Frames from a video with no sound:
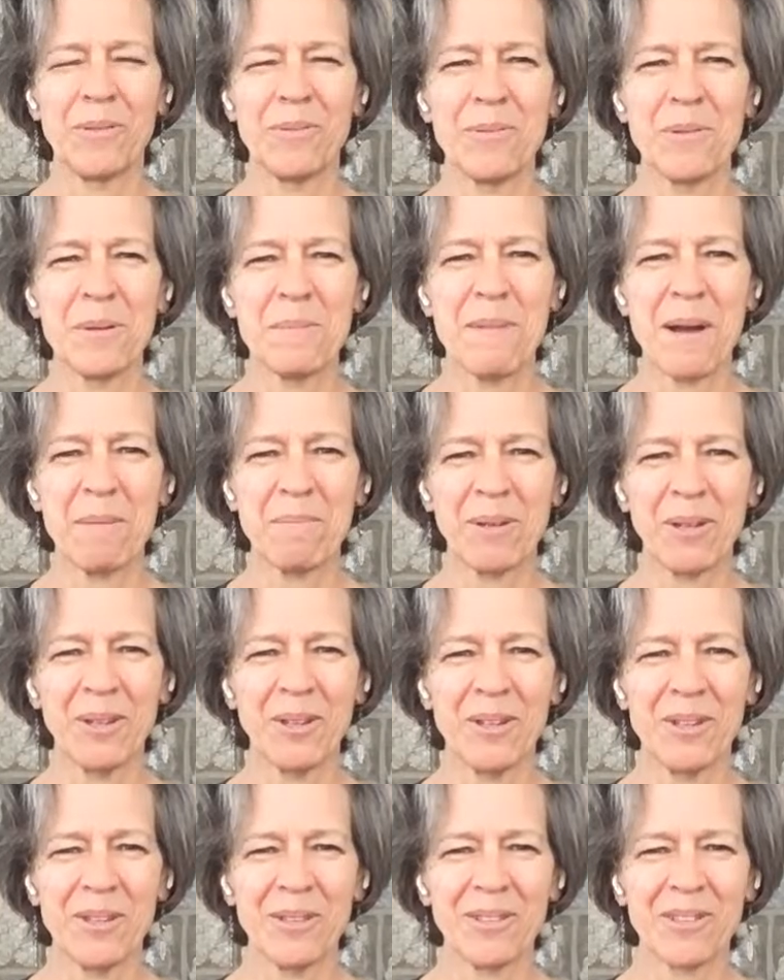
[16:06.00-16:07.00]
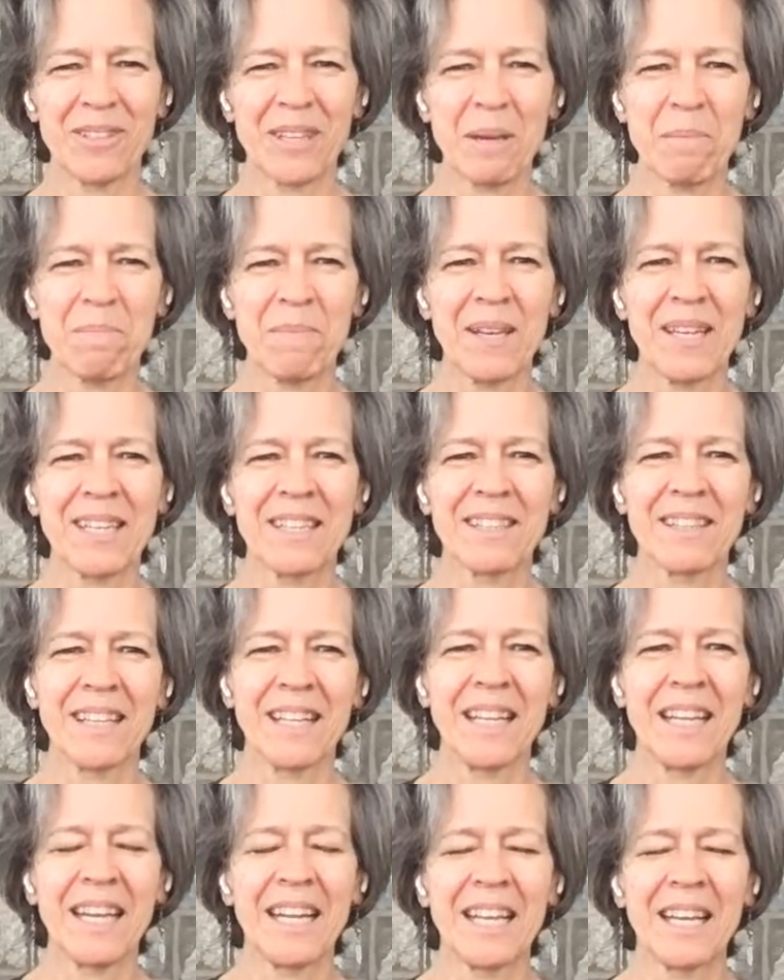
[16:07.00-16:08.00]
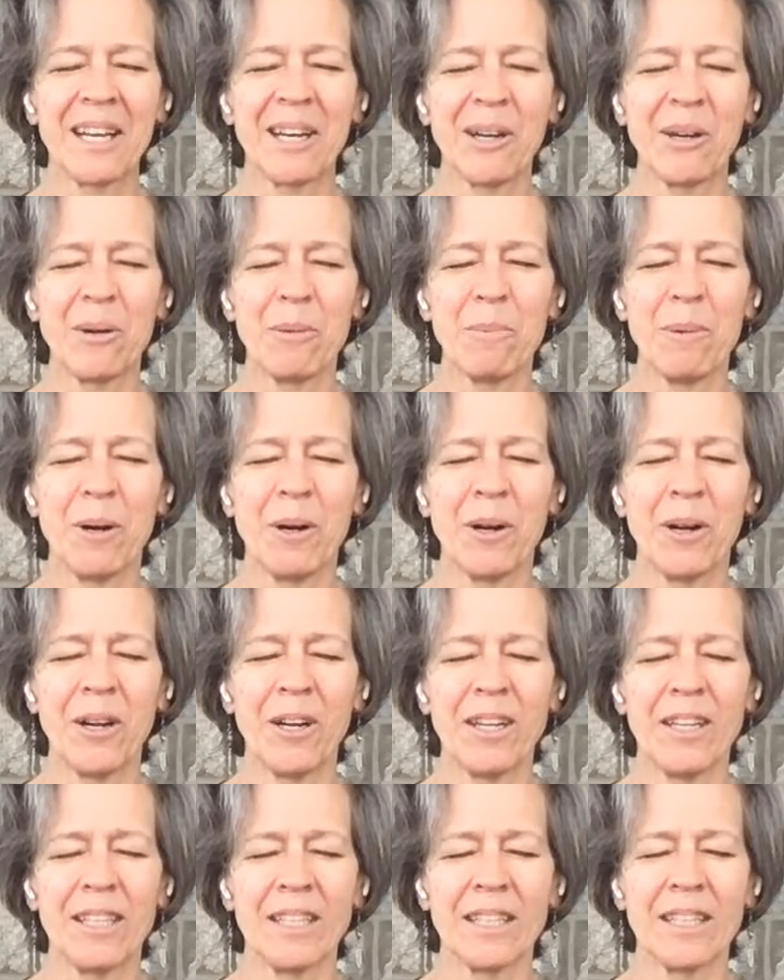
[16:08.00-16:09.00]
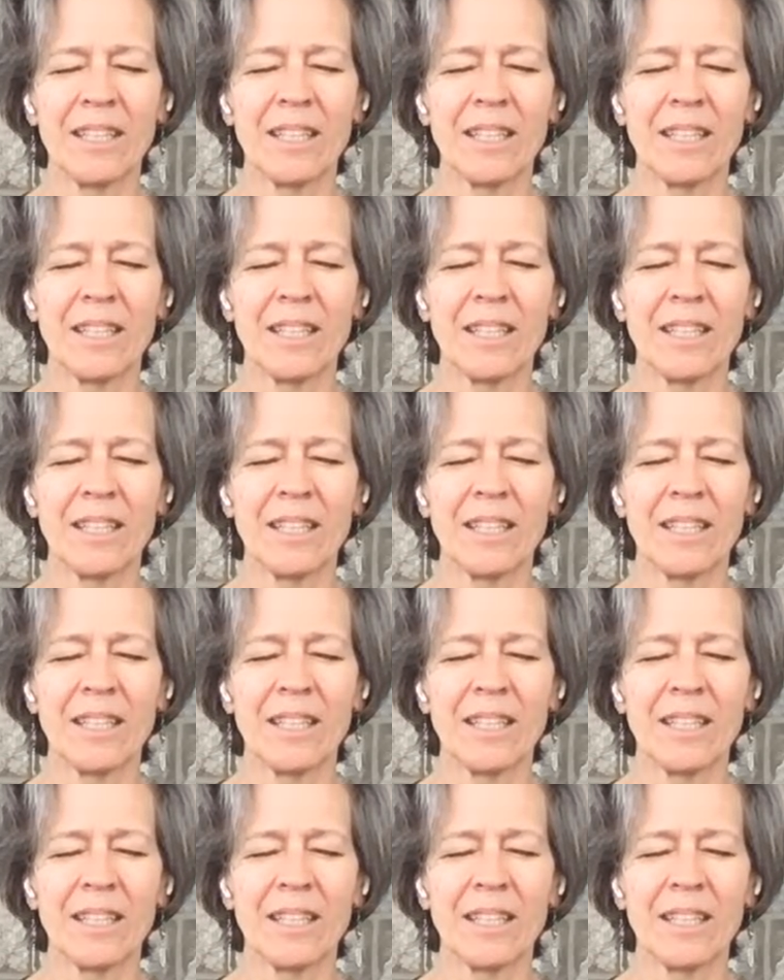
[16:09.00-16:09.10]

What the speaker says: and remember, no skimping on the letting go part.